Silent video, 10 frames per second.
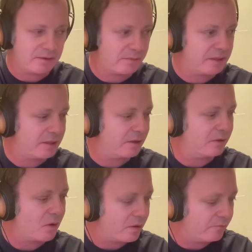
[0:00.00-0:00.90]
obviously a
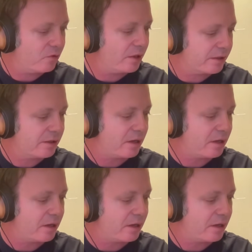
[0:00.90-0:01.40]
lot of work